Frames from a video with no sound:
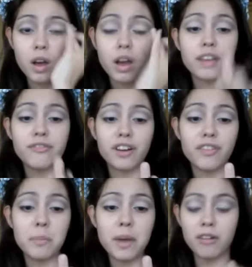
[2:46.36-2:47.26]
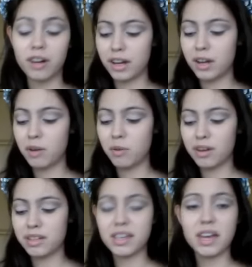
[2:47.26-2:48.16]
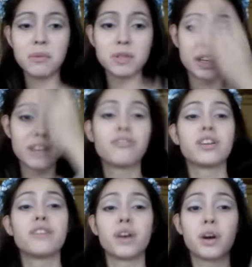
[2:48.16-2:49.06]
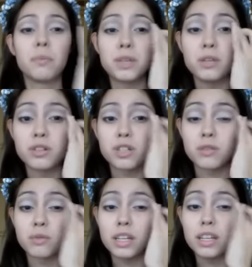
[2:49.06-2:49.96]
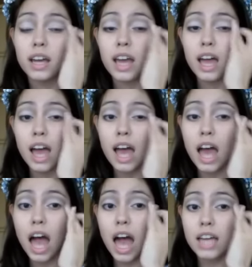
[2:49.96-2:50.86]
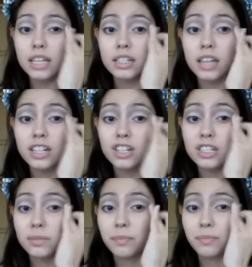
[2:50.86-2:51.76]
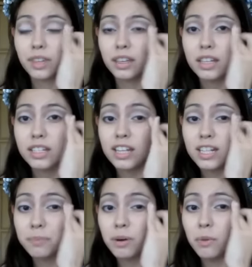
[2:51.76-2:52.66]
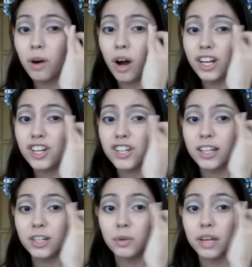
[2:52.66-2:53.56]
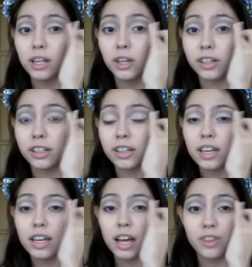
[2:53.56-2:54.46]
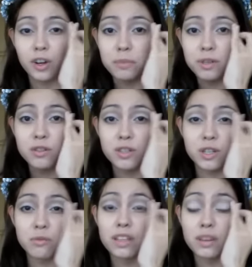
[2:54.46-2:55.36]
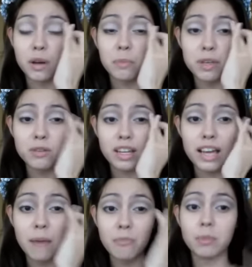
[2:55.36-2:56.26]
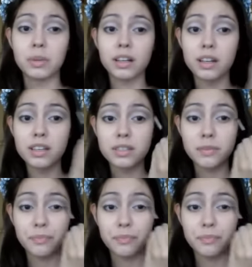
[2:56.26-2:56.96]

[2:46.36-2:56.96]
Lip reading: in front of a mirror, whereas here I'm doing it in front of a computer screen, and I just tend to put more eyeshadow when I look at the computer screen, at the computer camera, because